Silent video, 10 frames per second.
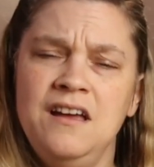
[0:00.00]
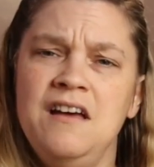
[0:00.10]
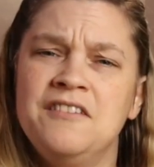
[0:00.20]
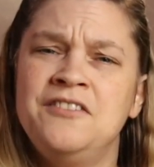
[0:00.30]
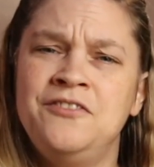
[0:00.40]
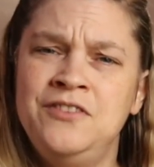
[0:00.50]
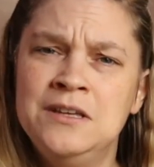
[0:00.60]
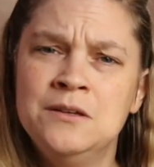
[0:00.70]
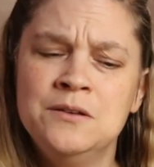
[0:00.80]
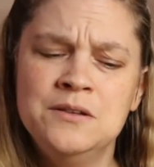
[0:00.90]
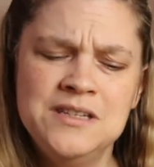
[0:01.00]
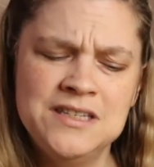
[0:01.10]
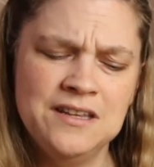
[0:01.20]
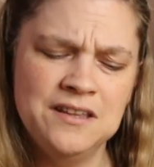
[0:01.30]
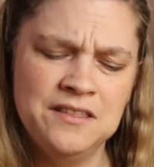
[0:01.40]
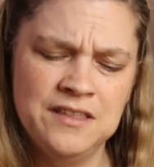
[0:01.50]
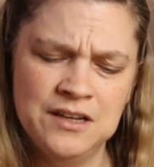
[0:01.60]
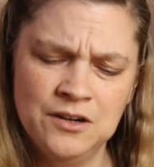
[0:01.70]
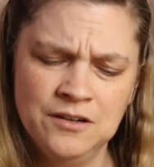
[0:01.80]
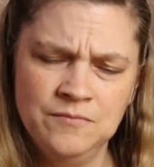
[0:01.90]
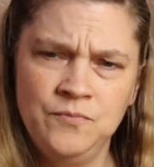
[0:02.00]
feels thinner,